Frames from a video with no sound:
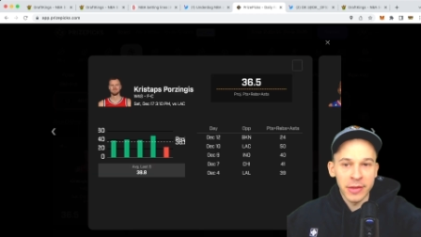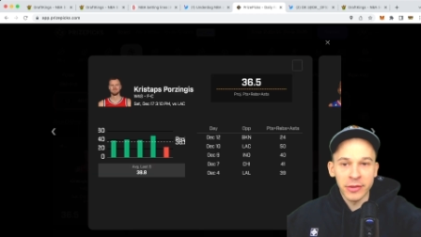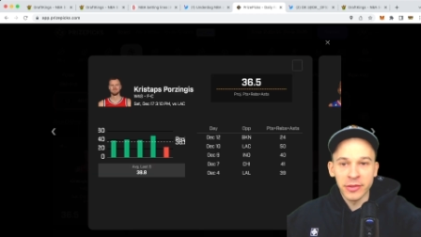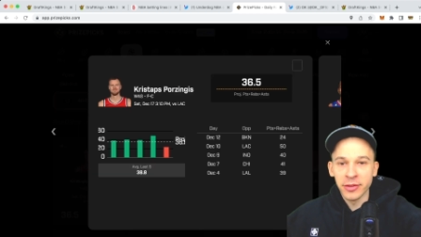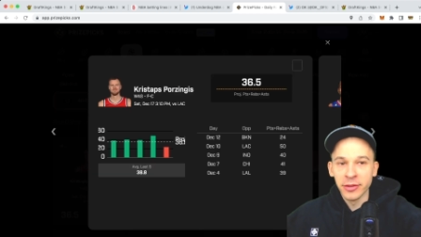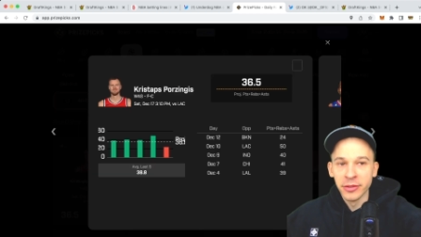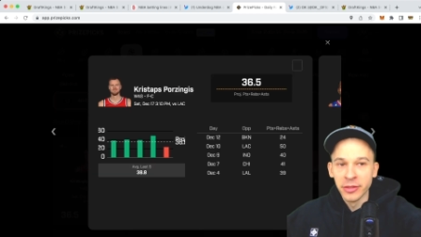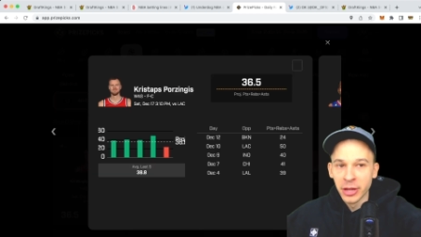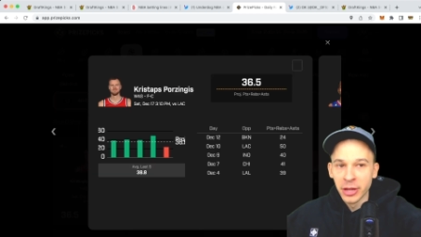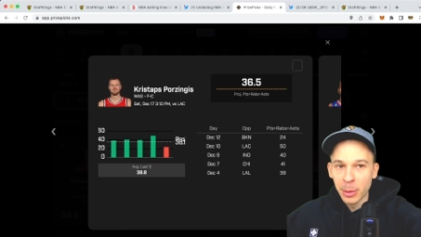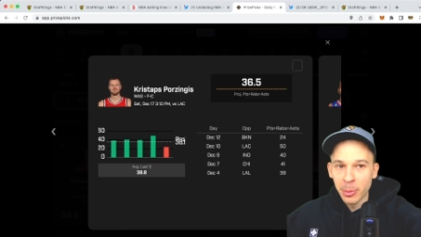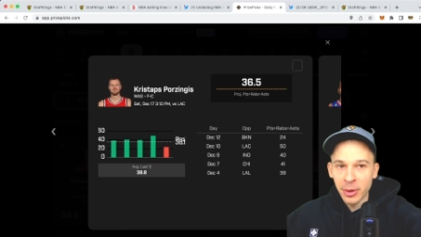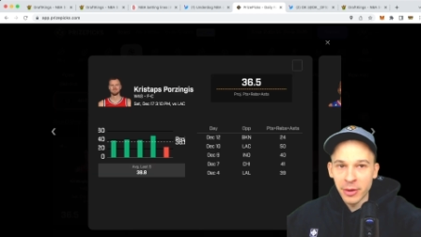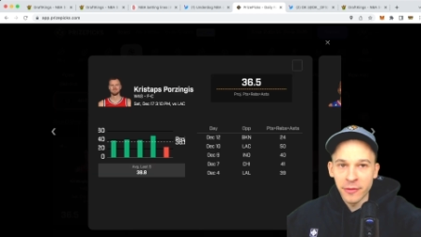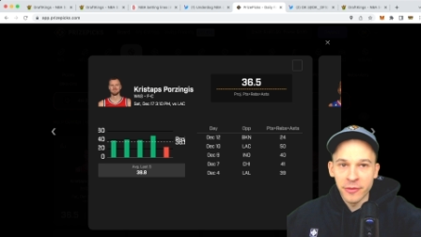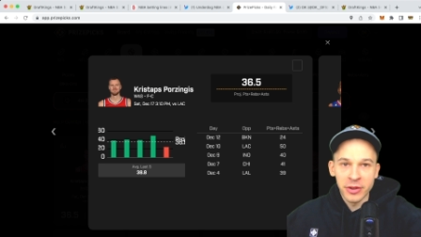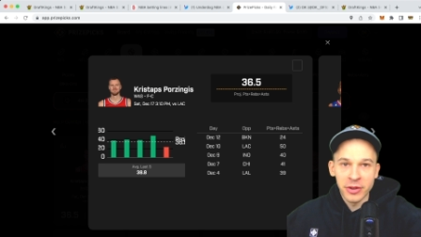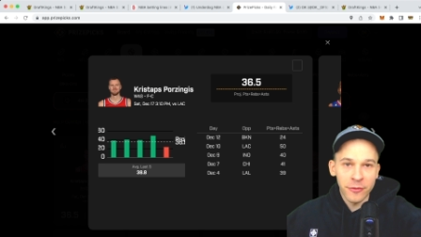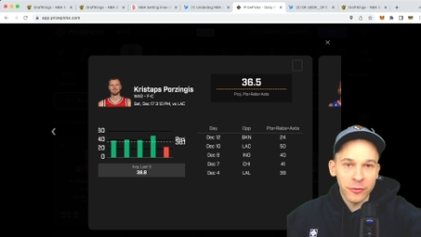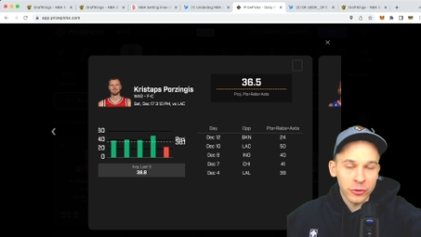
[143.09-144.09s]
this is a little bit
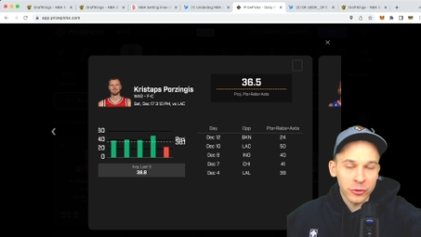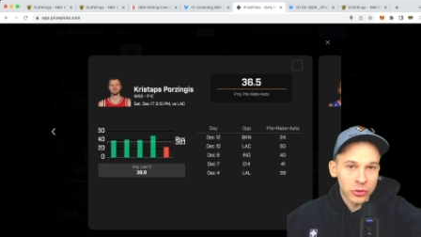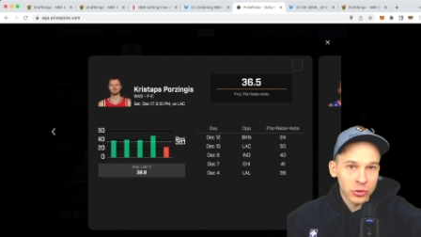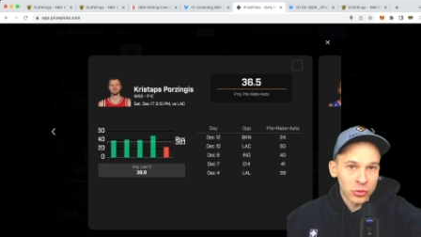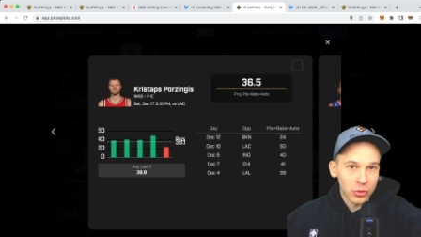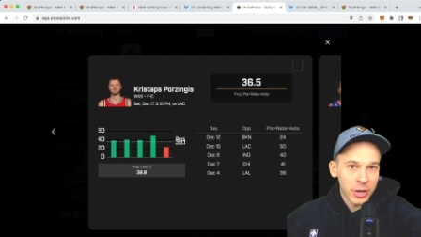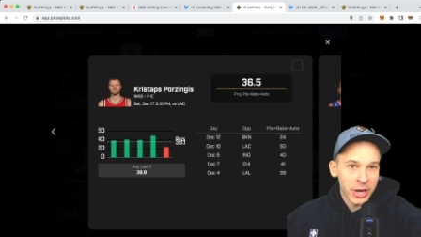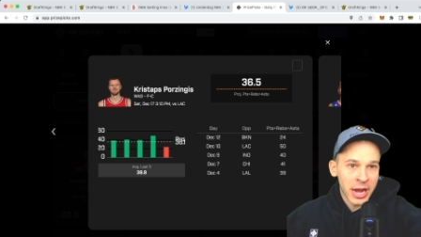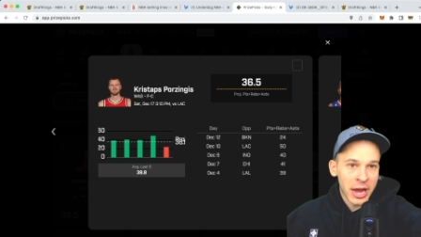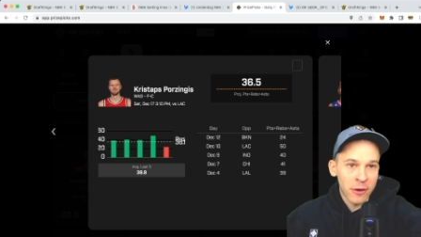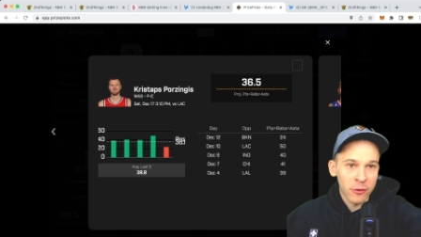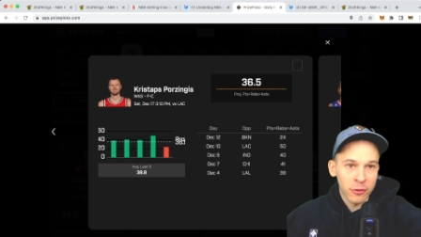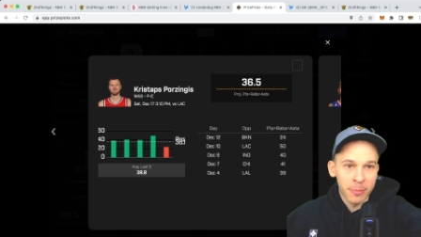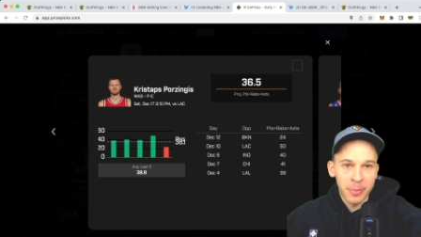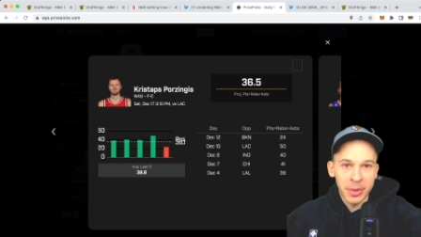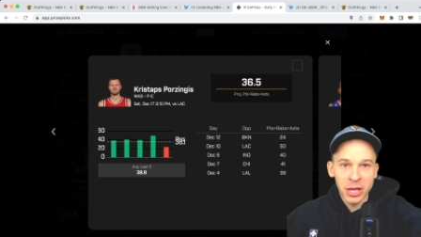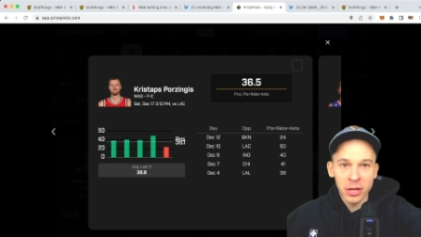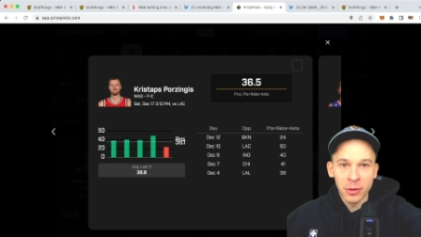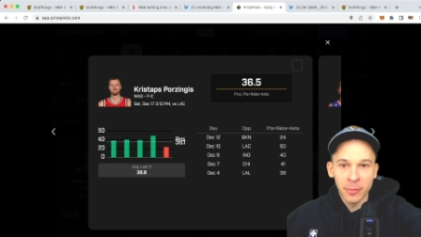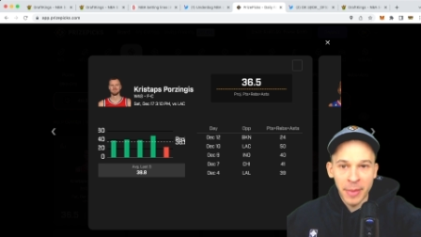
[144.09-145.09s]
of a different story now with
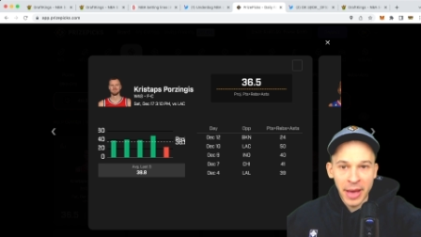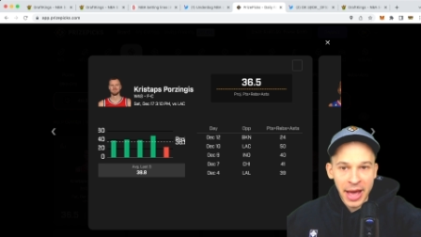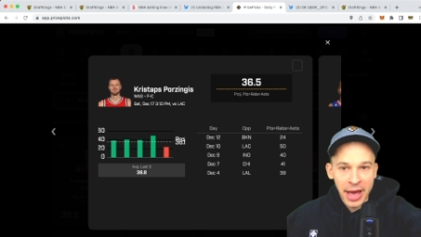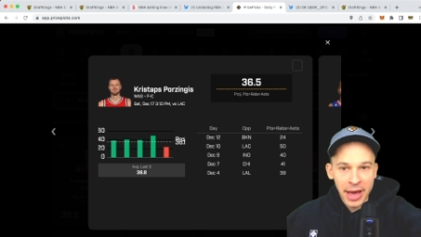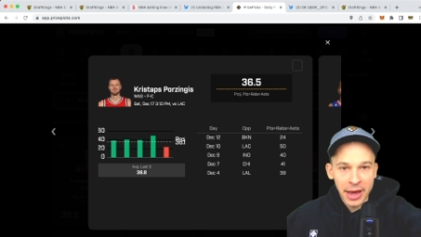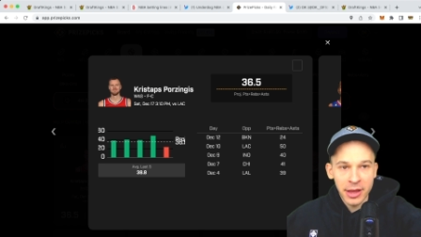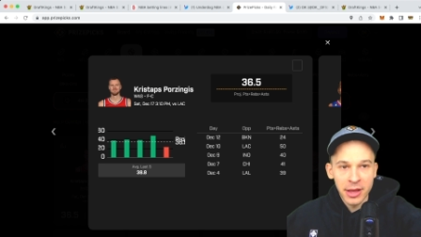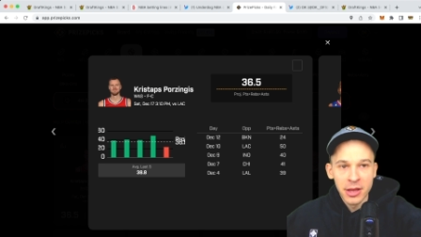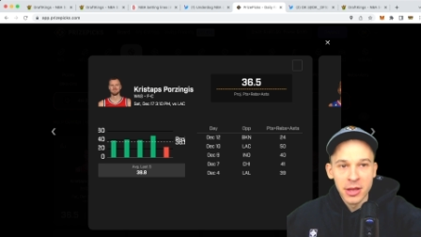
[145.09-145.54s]
Beal back.